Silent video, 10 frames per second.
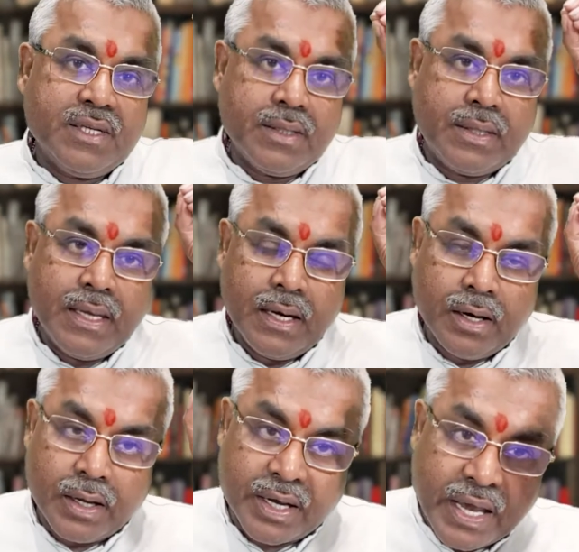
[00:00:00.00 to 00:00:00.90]
the
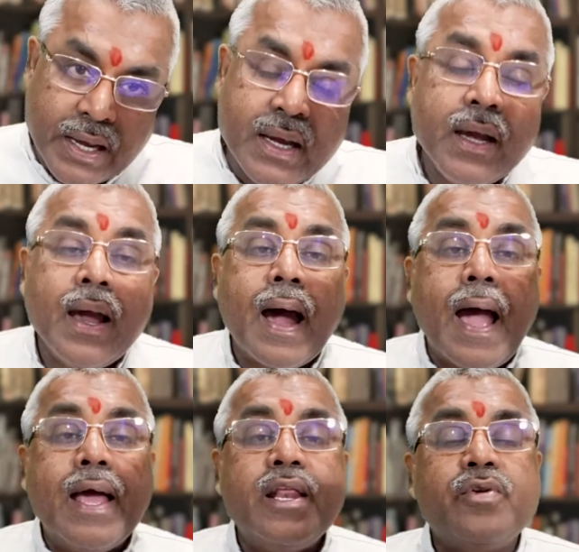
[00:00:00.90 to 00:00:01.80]
king
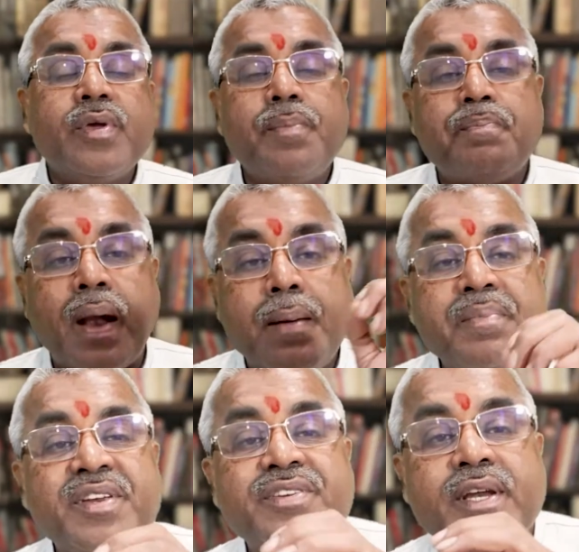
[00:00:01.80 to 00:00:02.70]
as prime
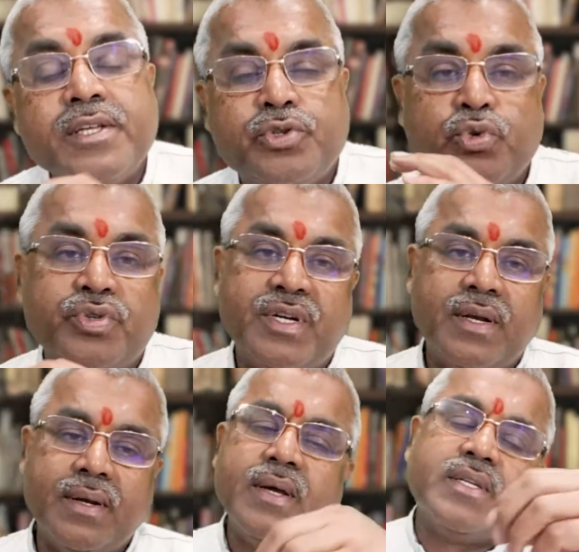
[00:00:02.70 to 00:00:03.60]
minister is chosen.